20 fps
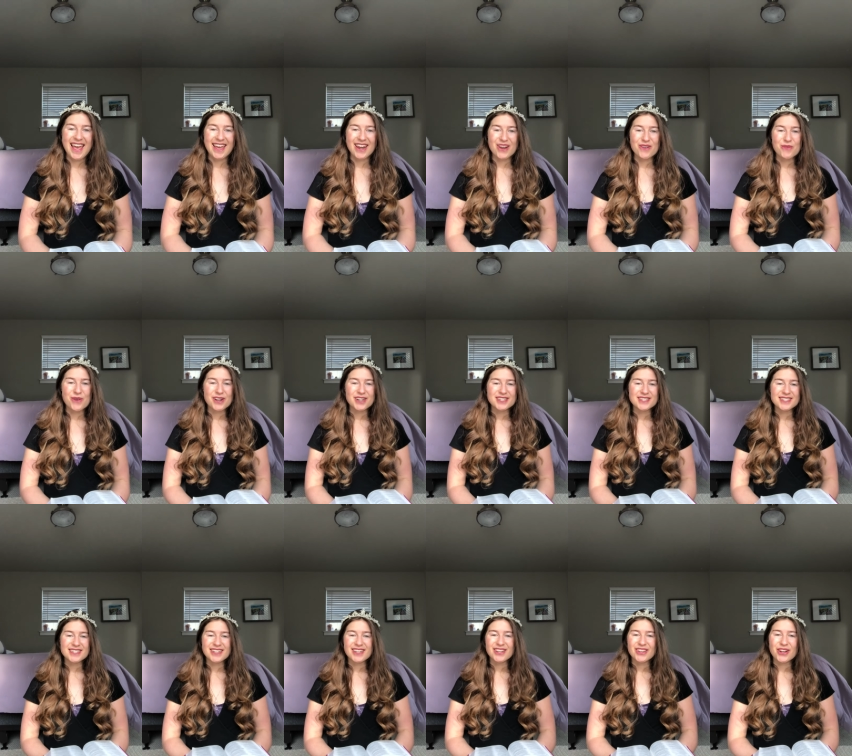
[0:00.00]
And I wanted
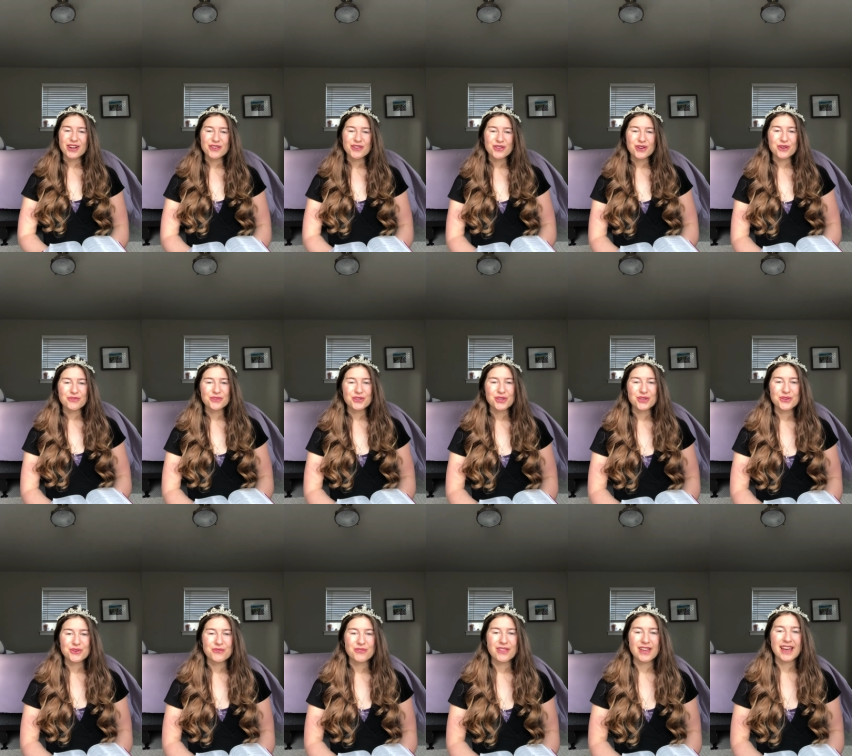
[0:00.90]
to declare that over
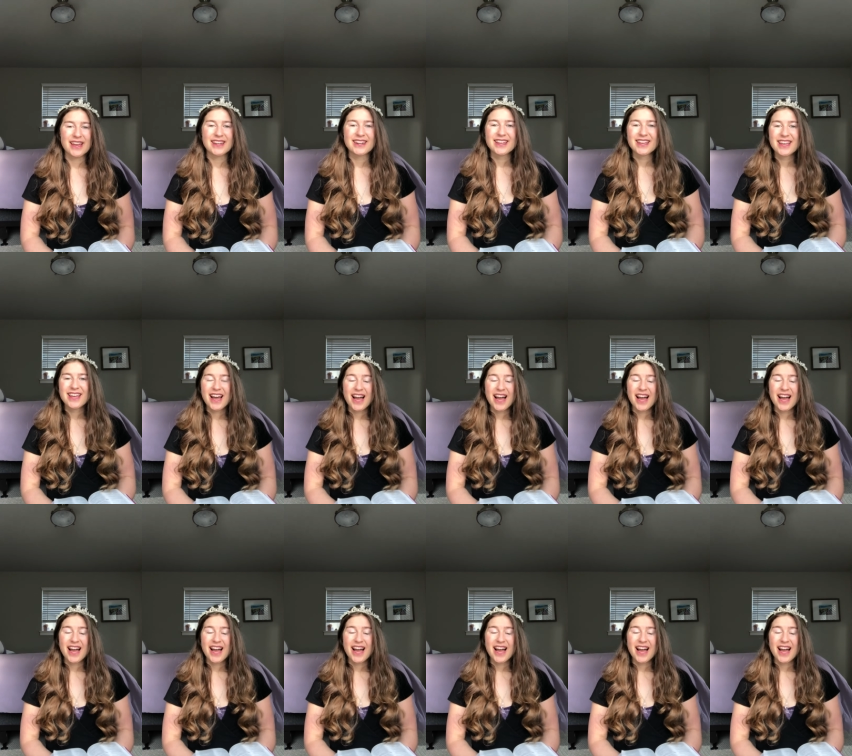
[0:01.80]
you that